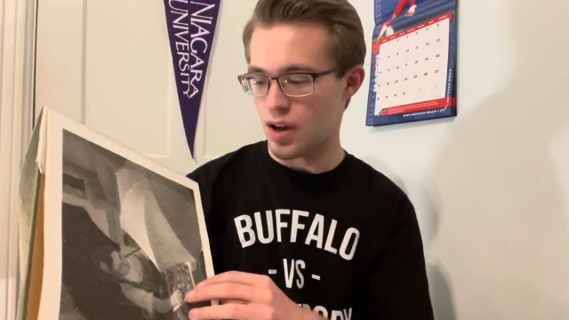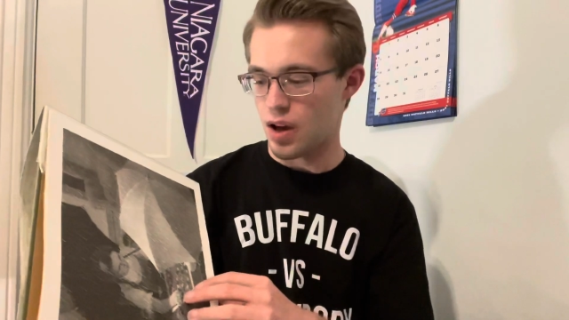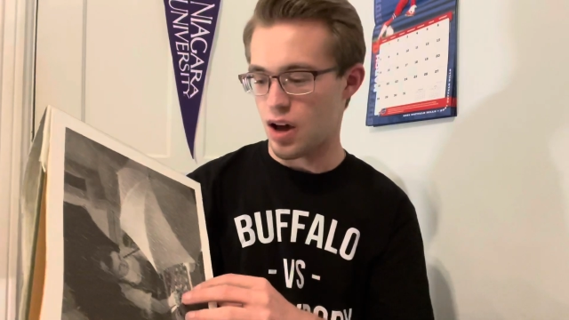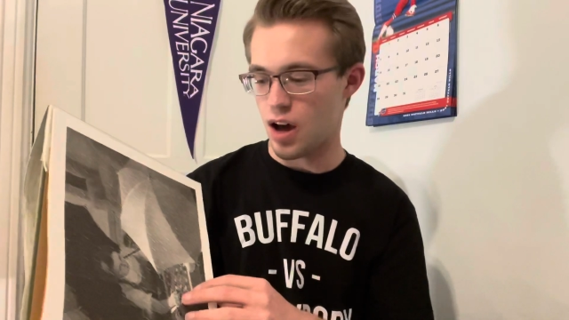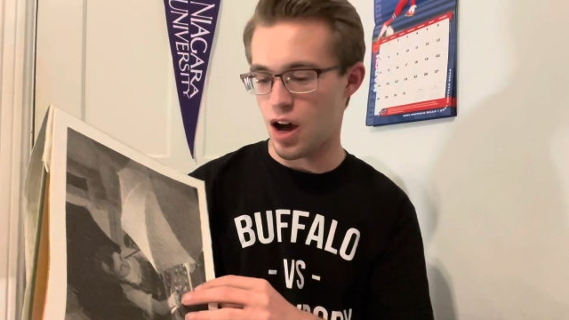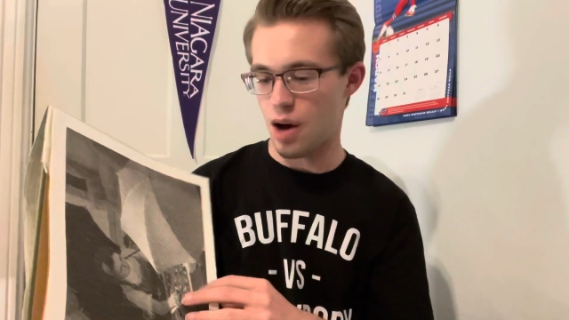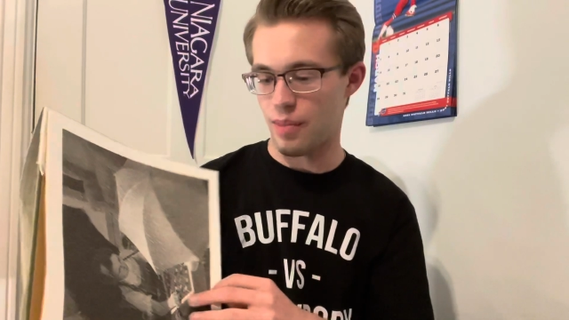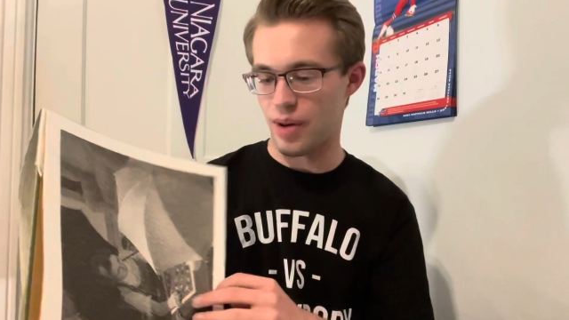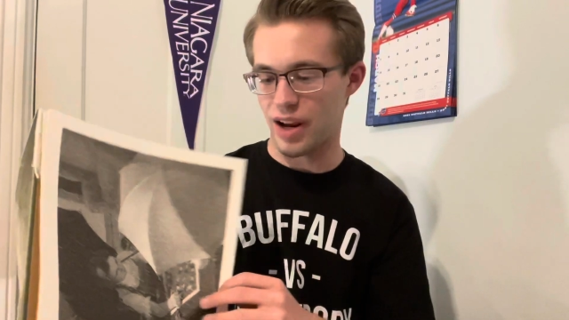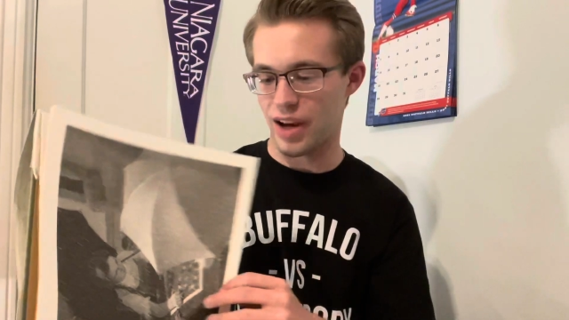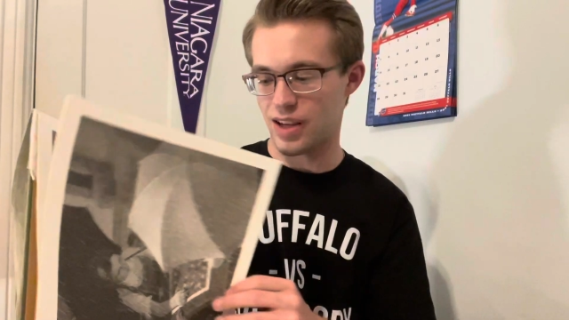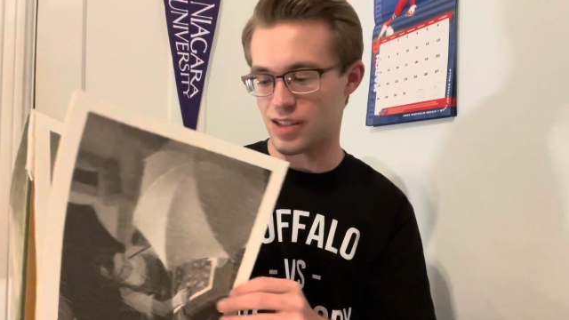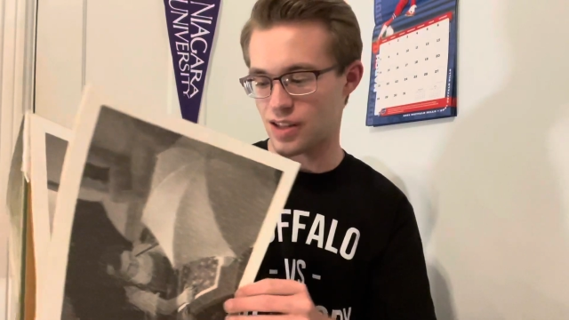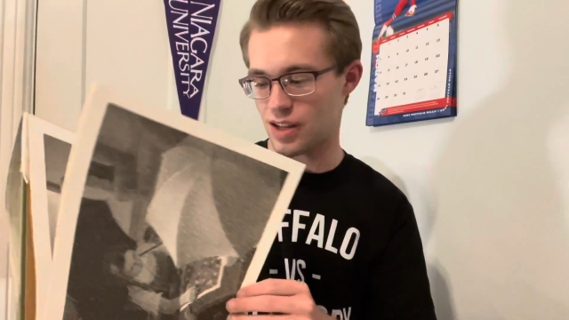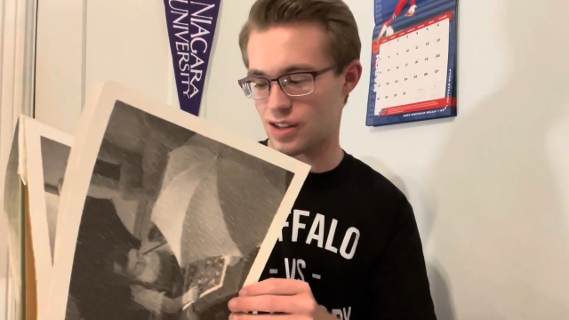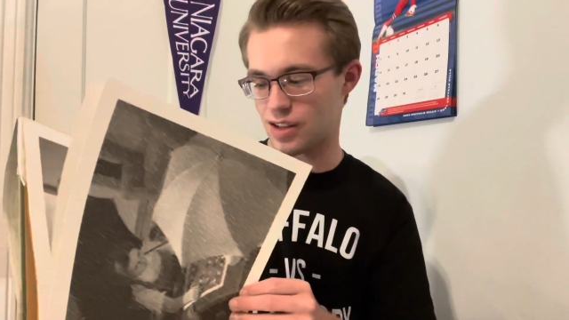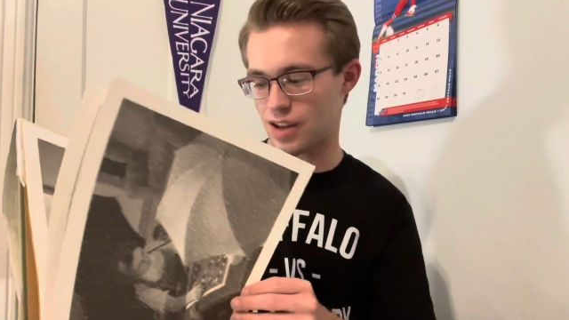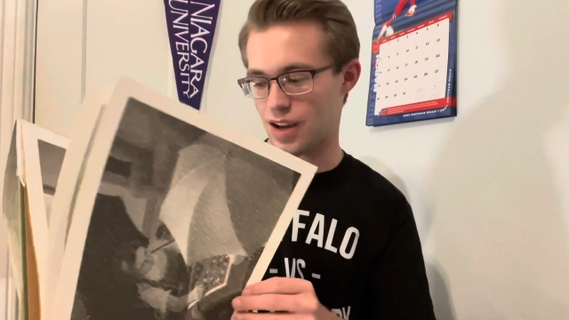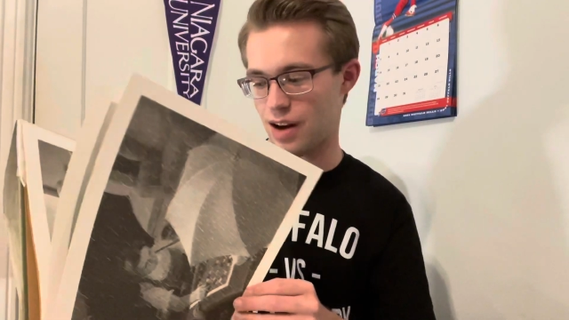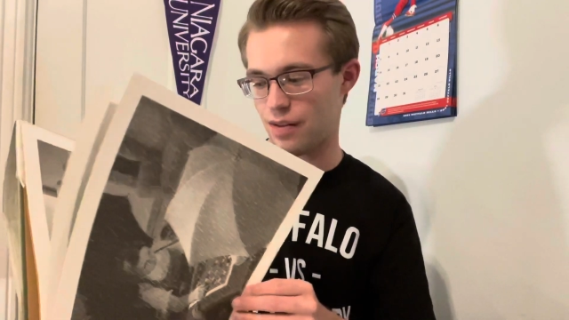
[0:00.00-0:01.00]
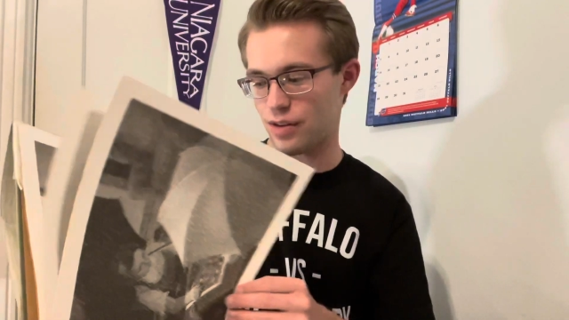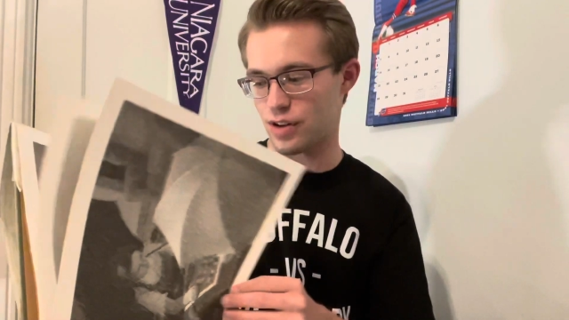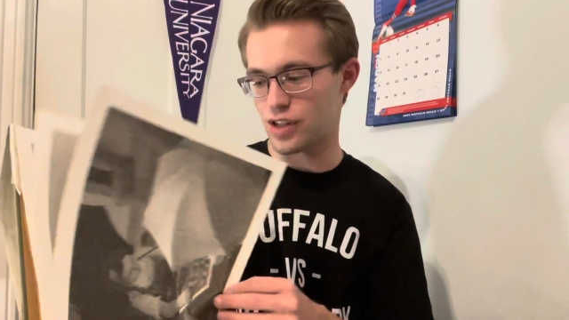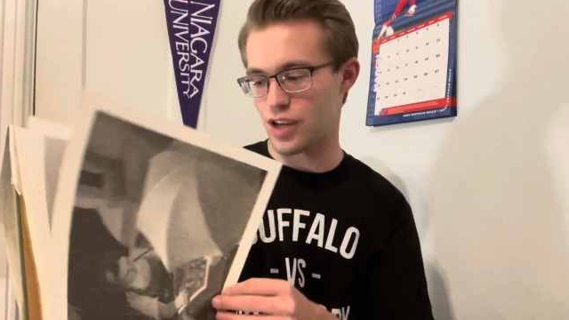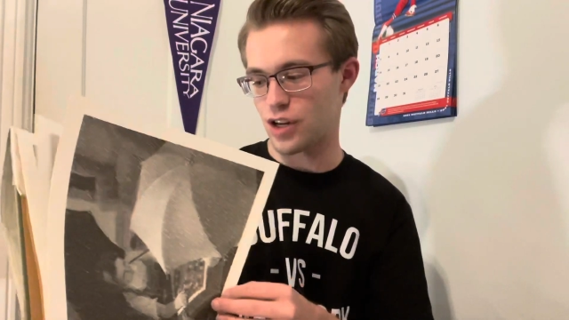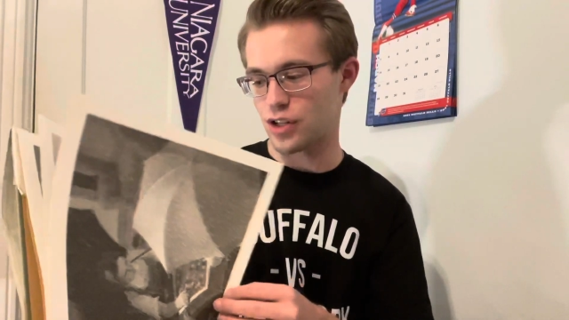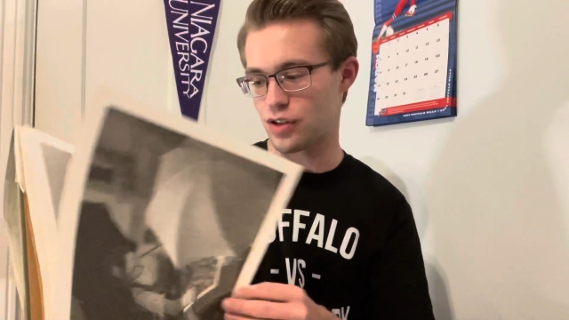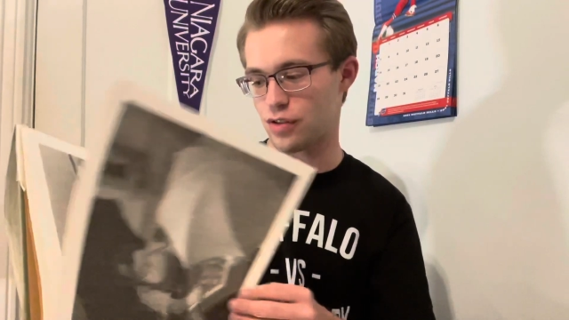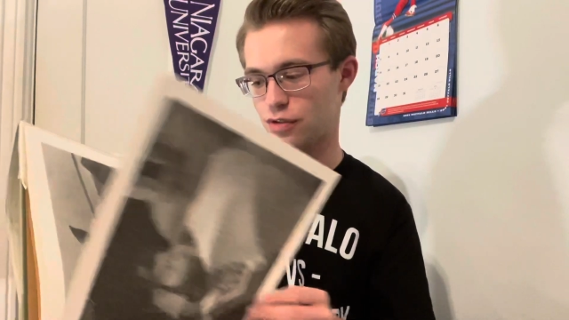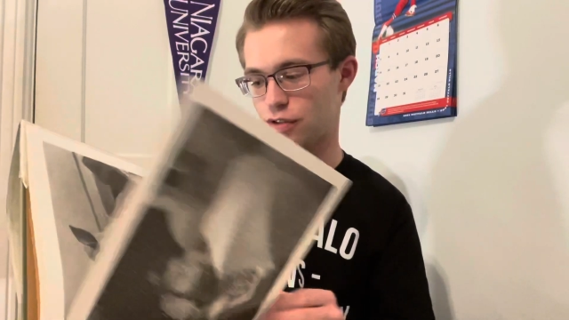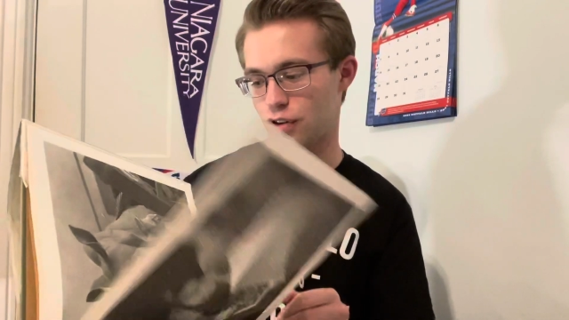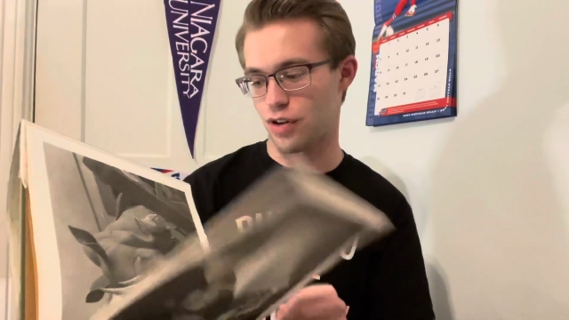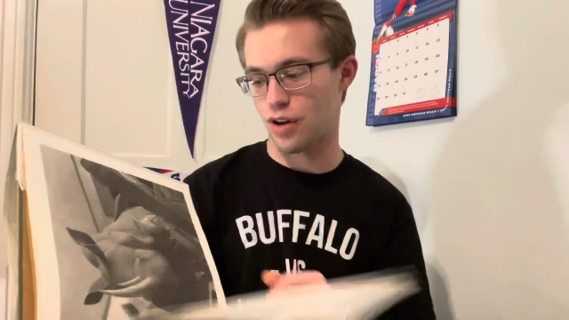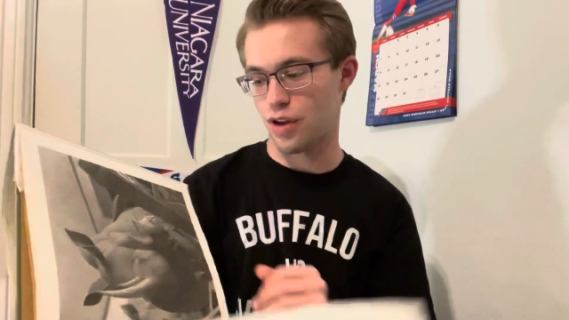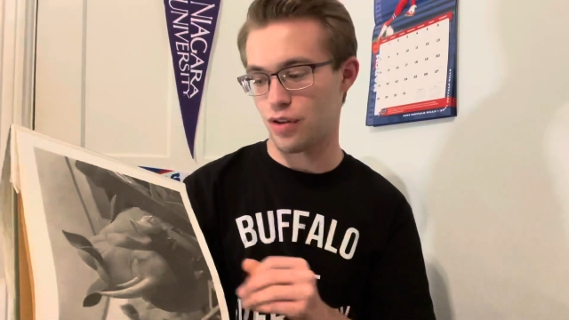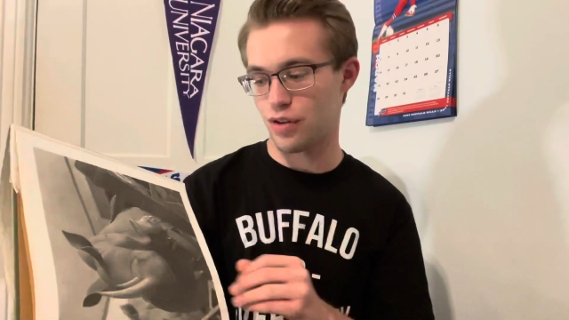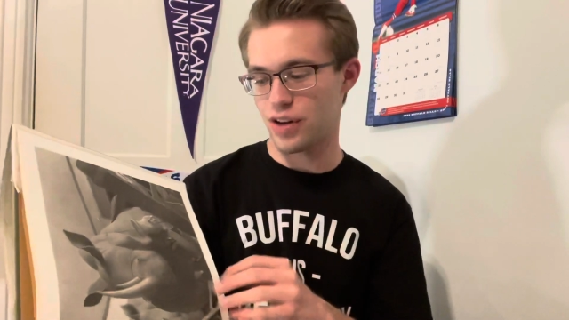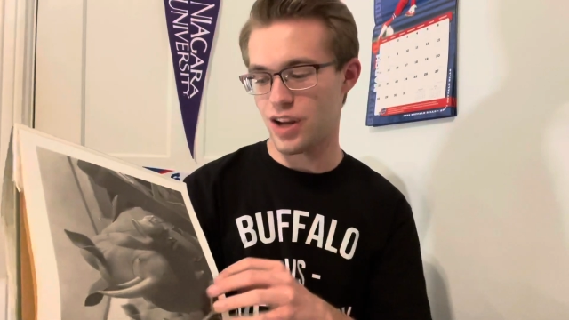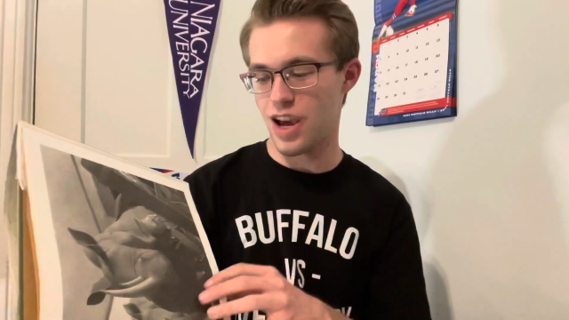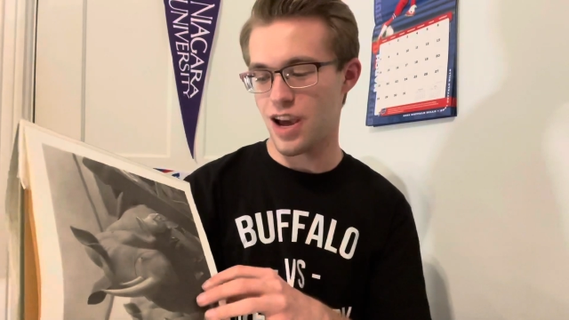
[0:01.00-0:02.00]
But I guess that's a conversation for
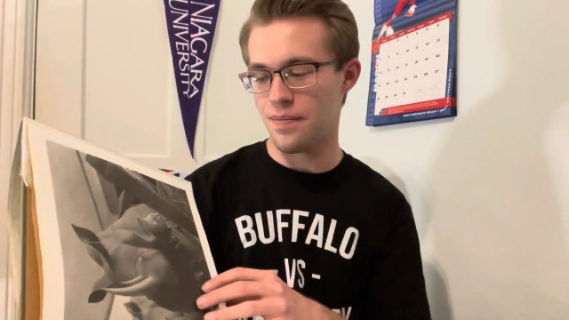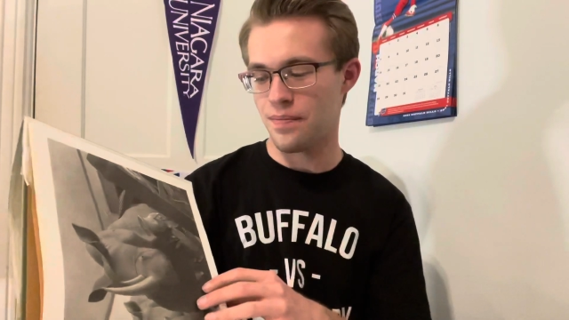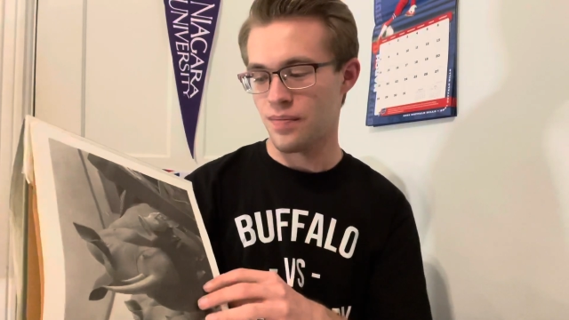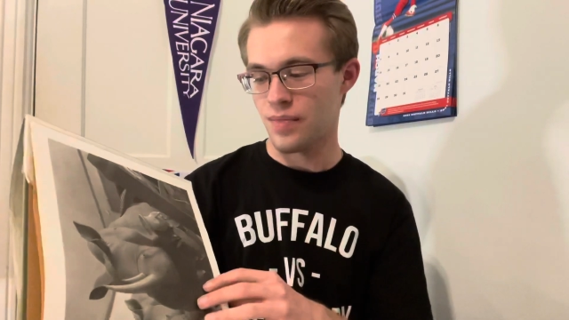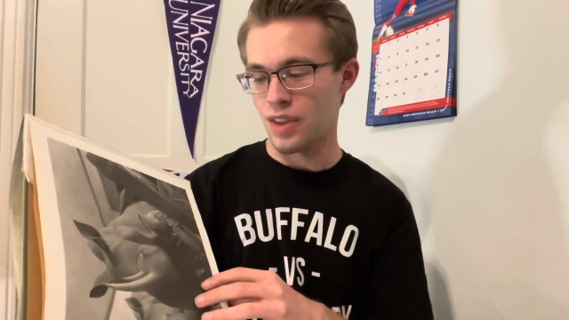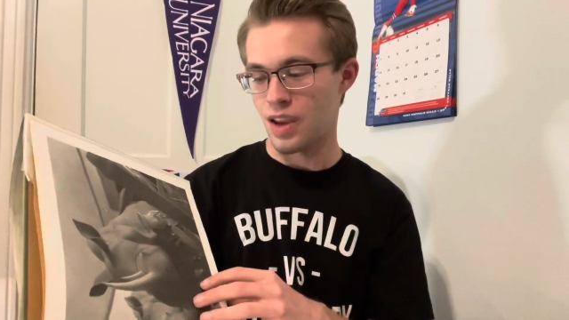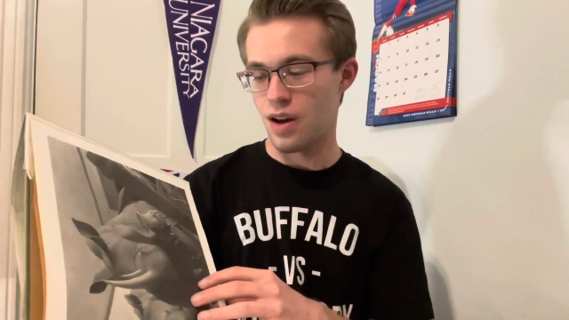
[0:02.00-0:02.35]
another day.